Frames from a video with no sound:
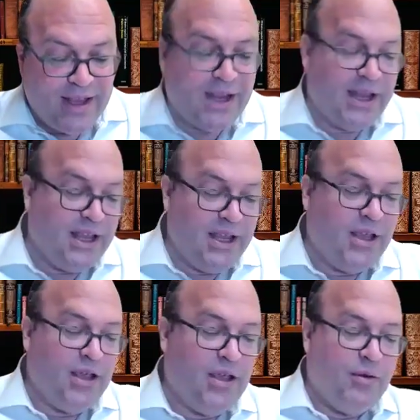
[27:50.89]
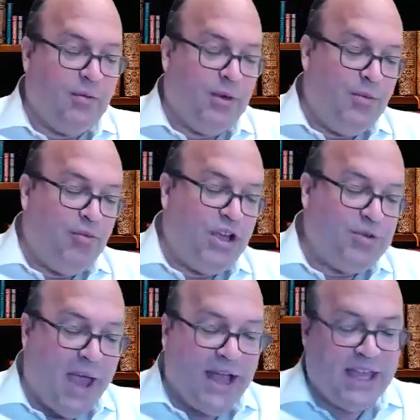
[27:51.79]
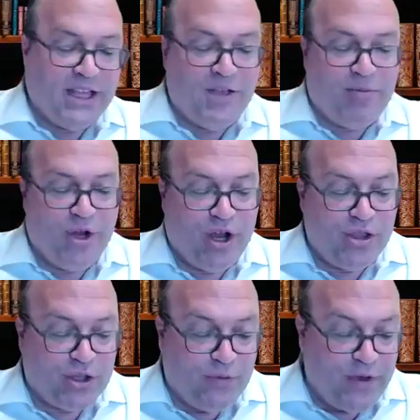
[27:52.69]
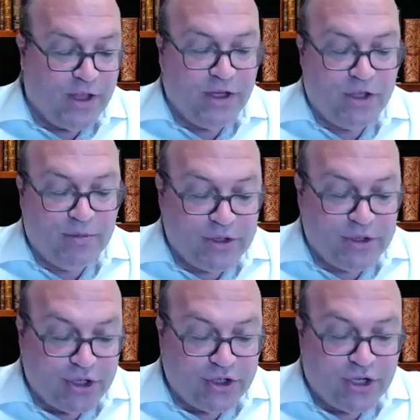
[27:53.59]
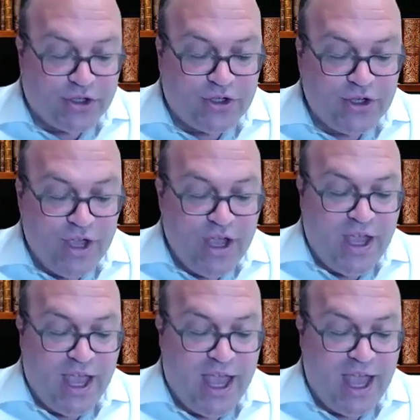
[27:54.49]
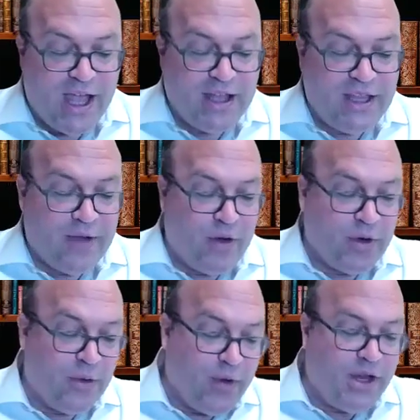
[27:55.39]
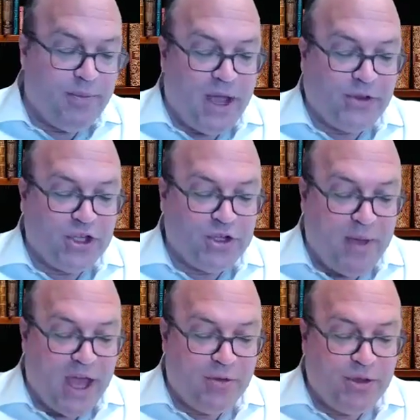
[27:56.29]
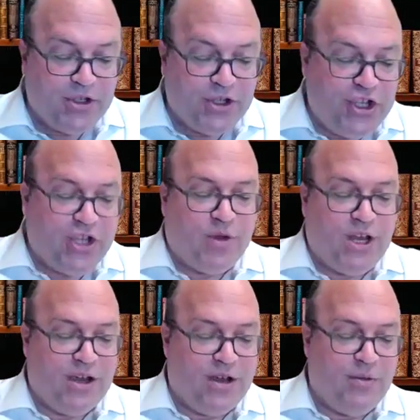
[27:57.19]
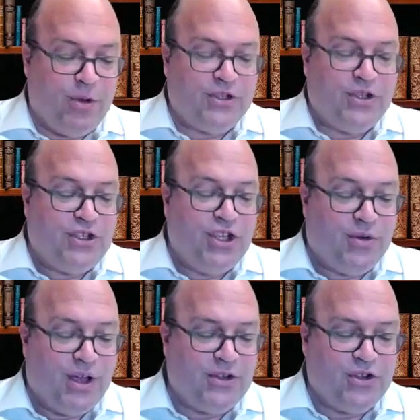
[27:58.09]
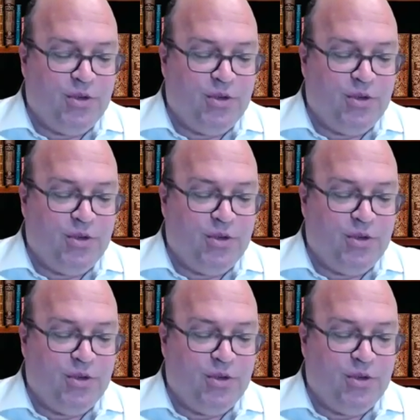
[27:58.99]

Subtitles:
And he brings back the idea of putting on the tefillin and the mezuzos, and I've already written about this matter. There's a secret here. What's the secret?